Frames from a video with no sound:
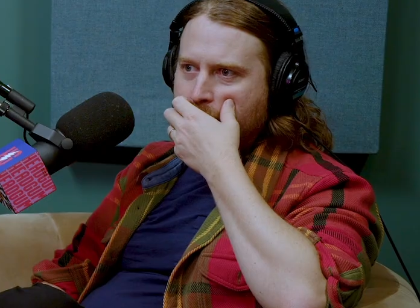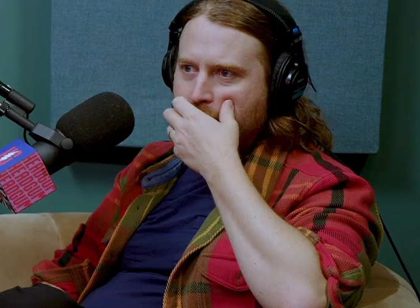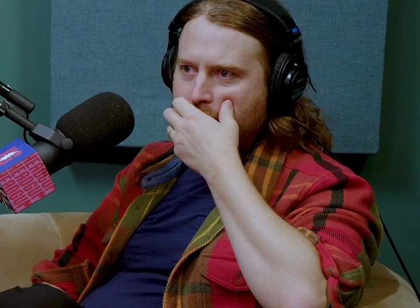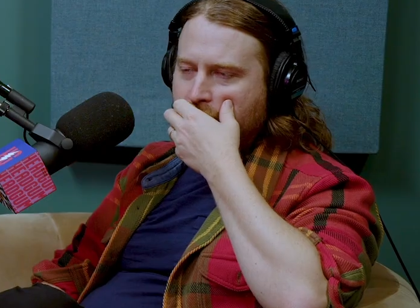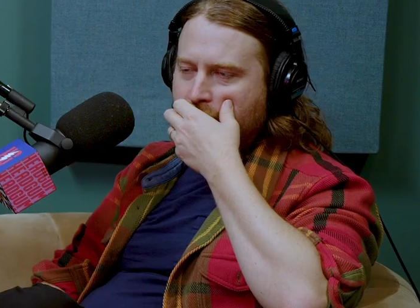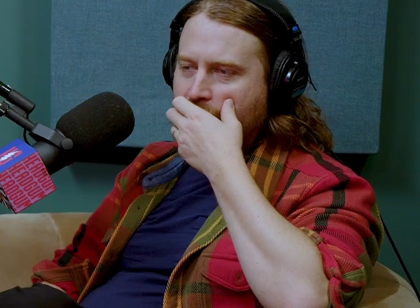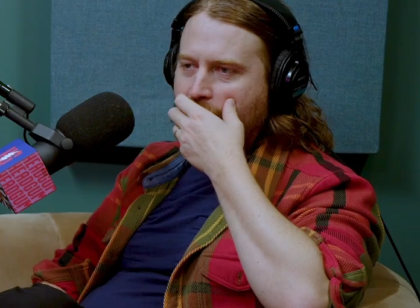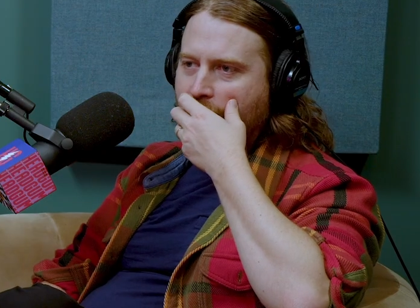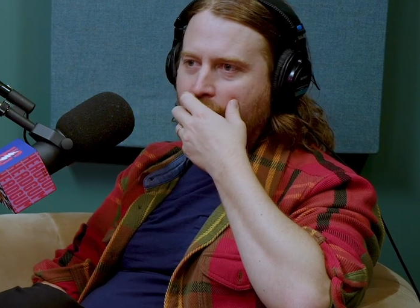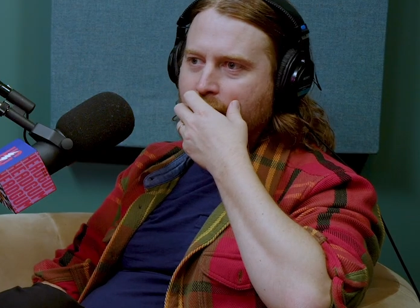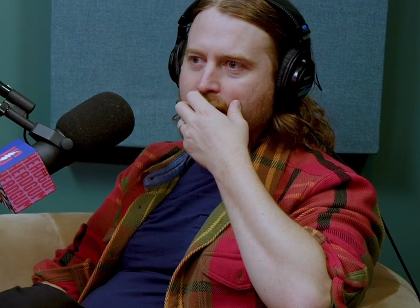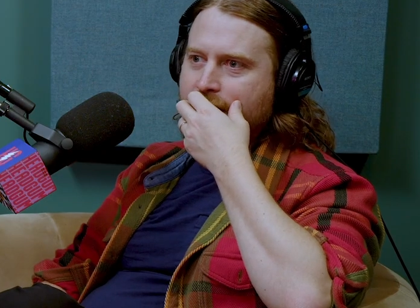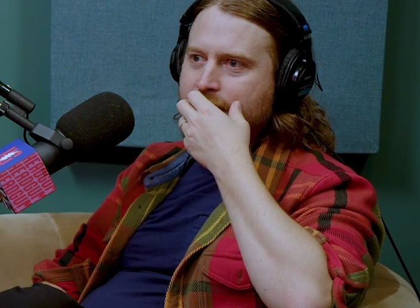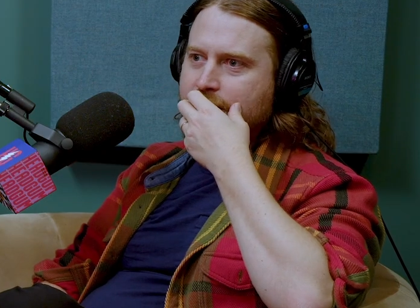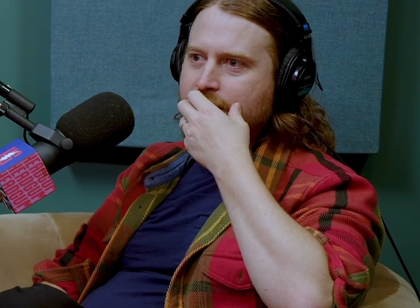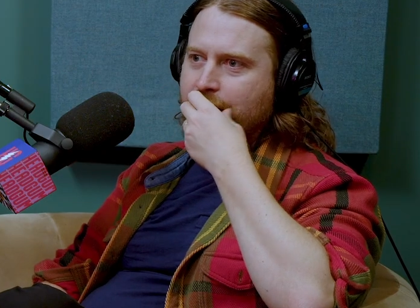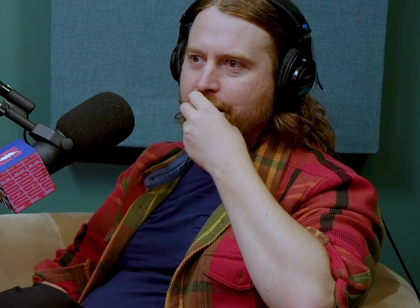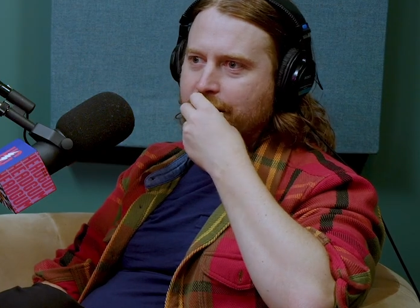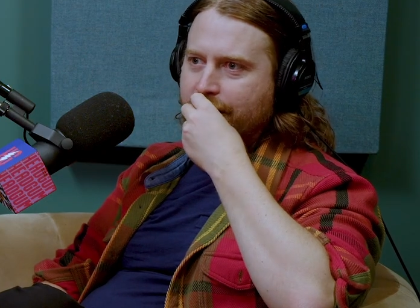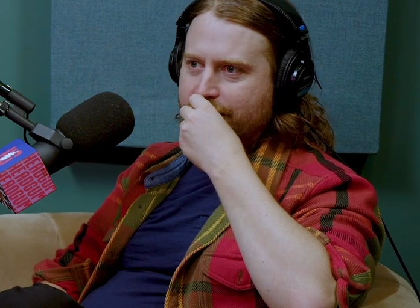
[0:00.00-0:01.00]
Yeah,
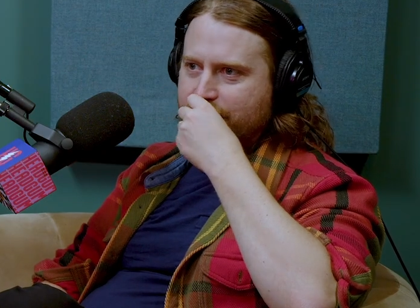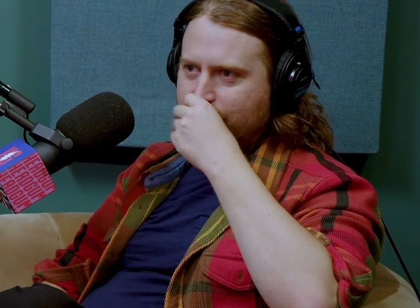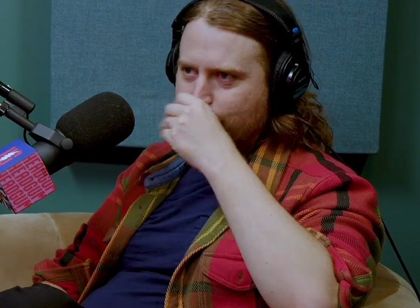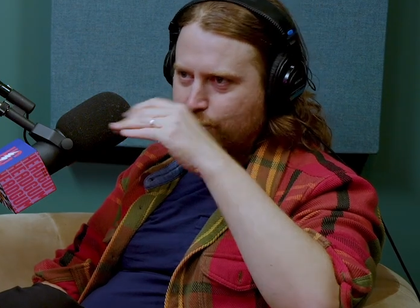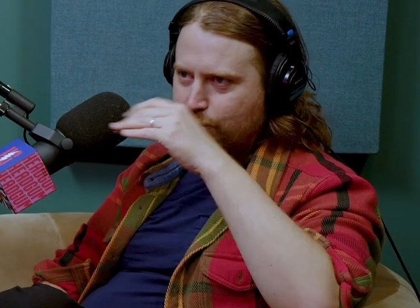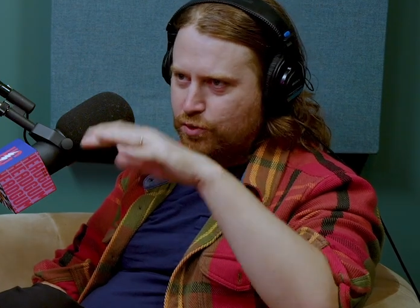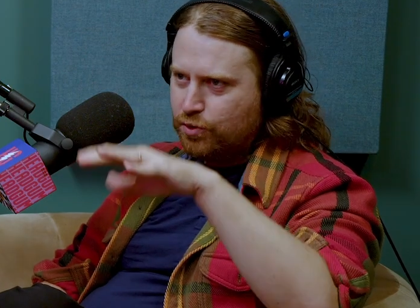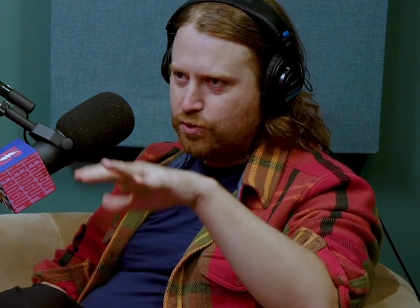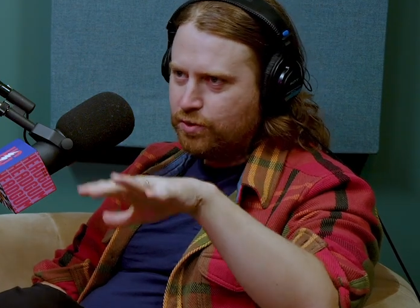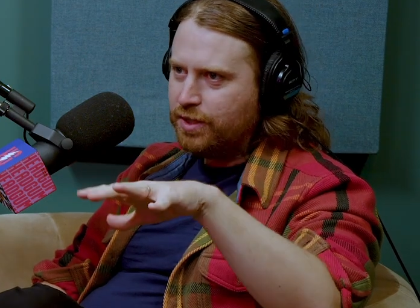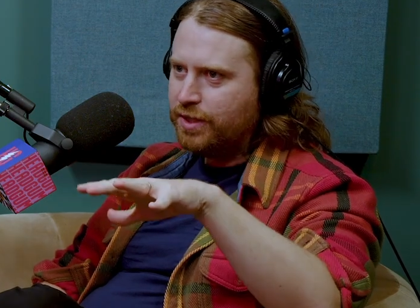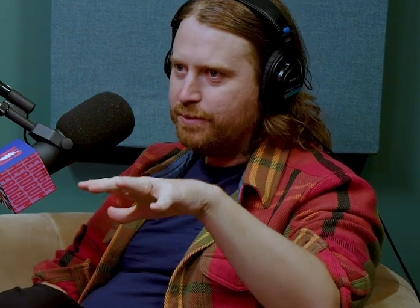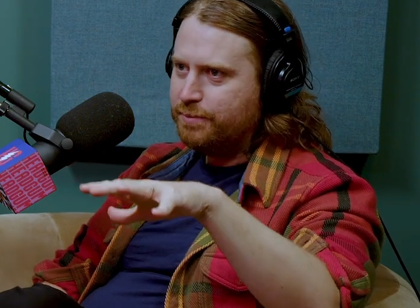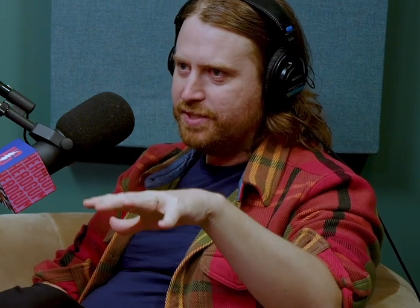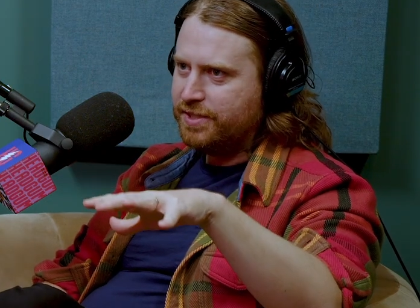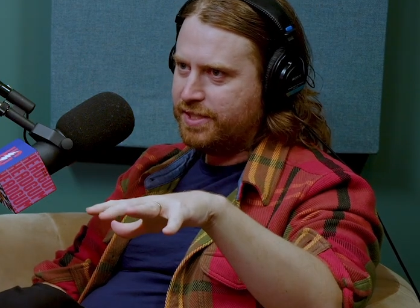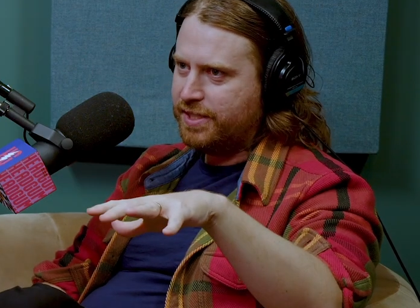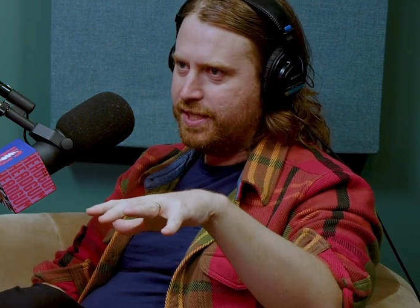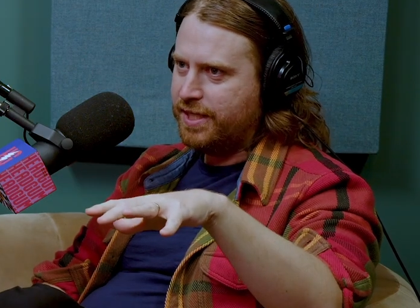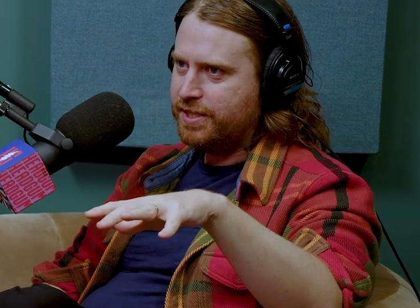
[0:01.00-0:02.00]
it's like, yeah, it's a mood
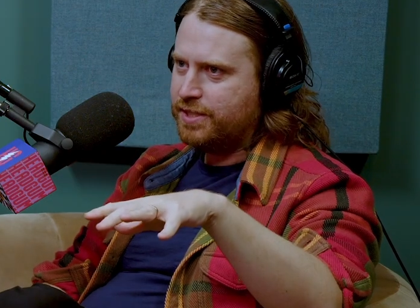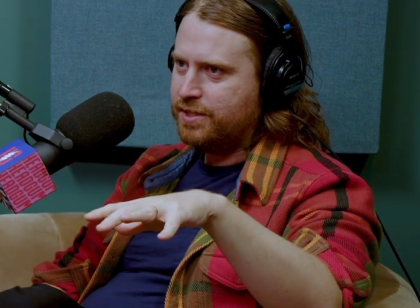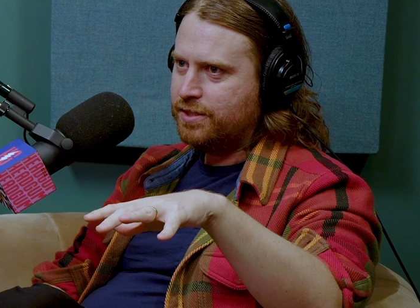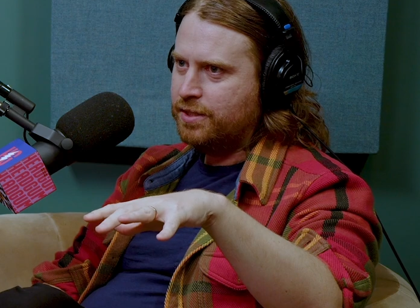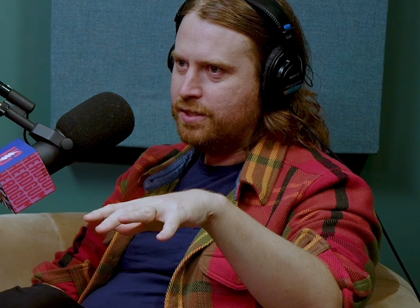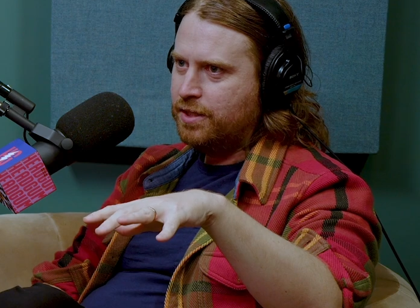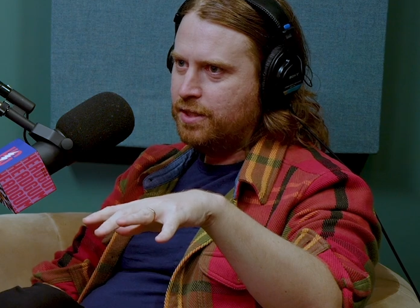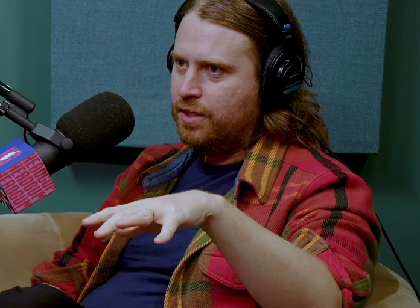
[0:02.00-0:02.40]
litmus test.